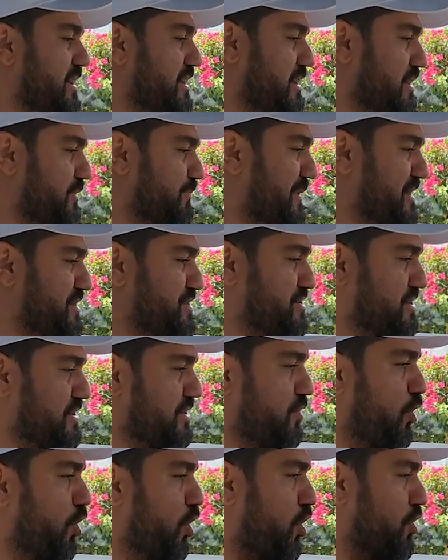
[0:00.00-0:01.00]

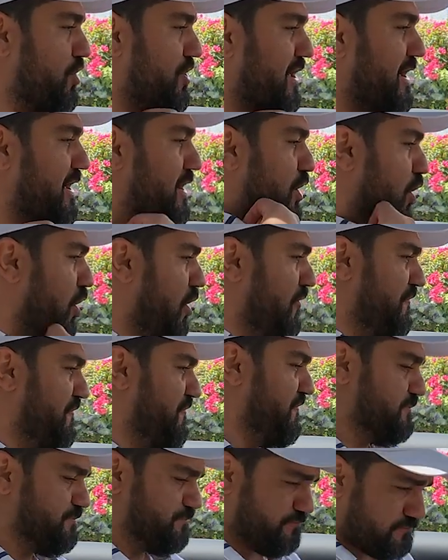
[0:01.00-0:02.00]
suspension on and
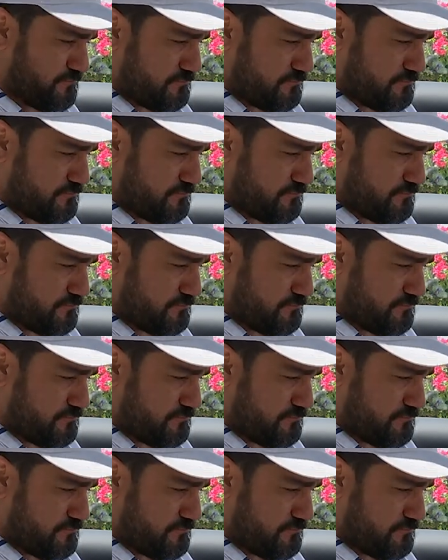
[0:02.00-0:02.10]
off.